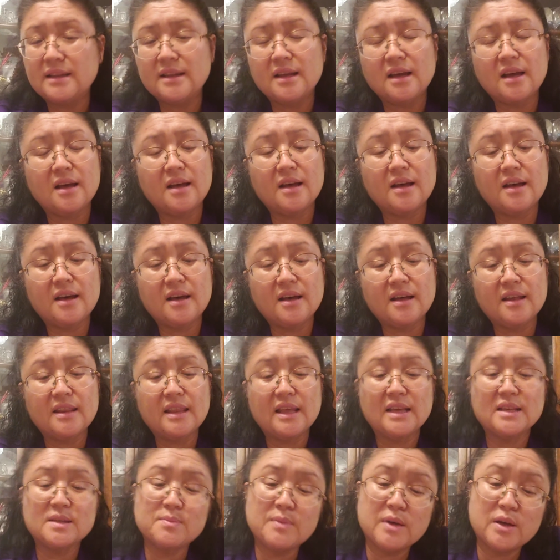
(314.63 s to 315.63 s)

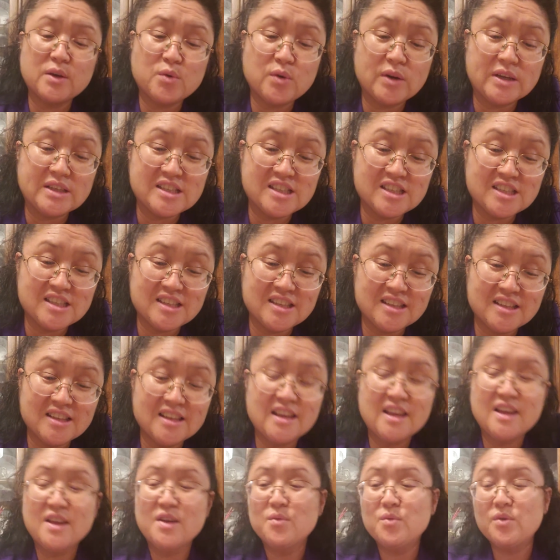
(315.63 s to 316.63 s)
That's my question.
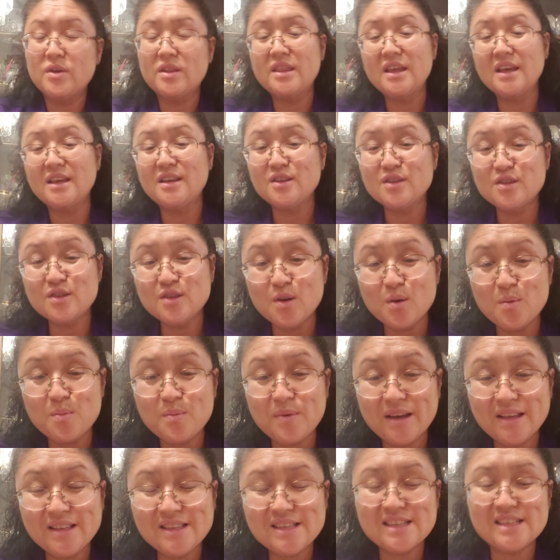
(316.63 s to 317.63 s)
Well, thank you so
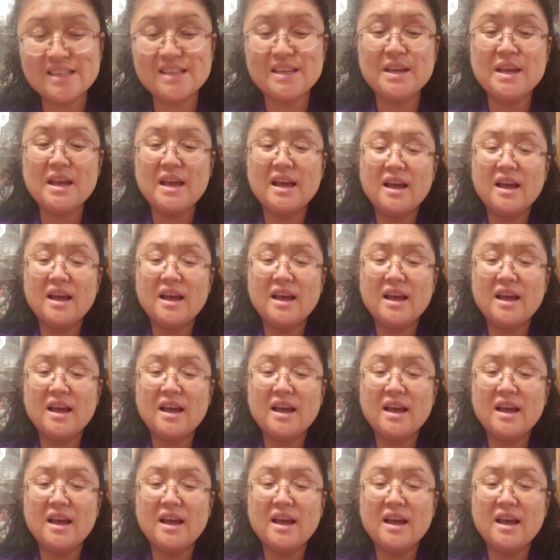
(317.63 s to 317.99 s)
much,